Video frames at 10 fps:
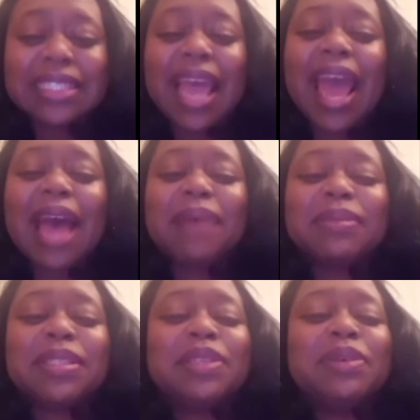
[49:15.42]
This is
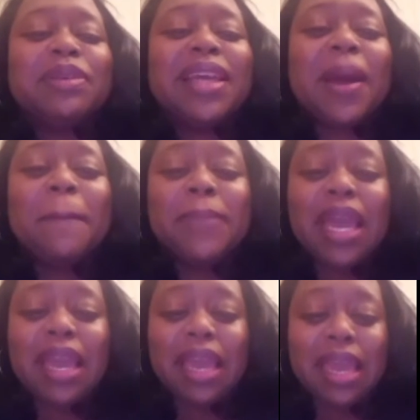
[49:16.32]
absolutely
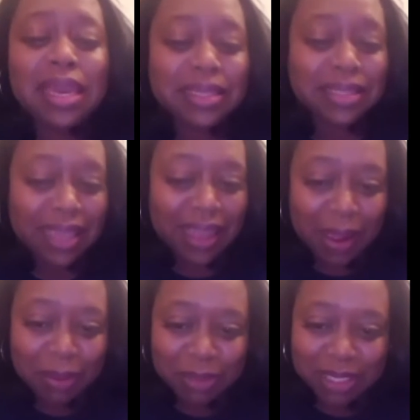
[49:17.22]

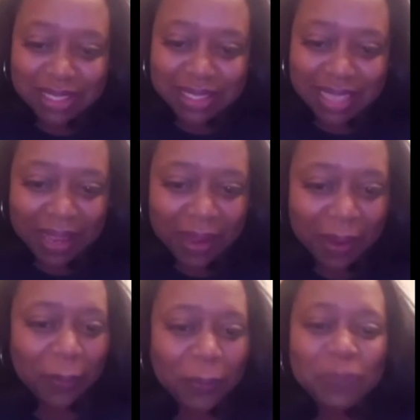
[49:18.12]
amazing. I'm just
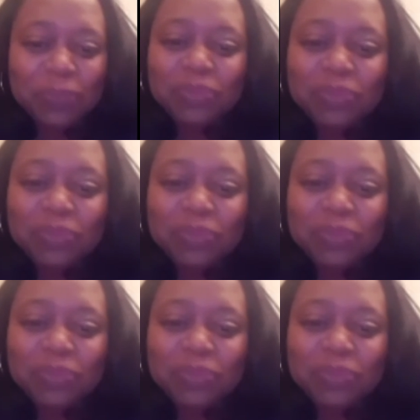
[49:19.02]
saying.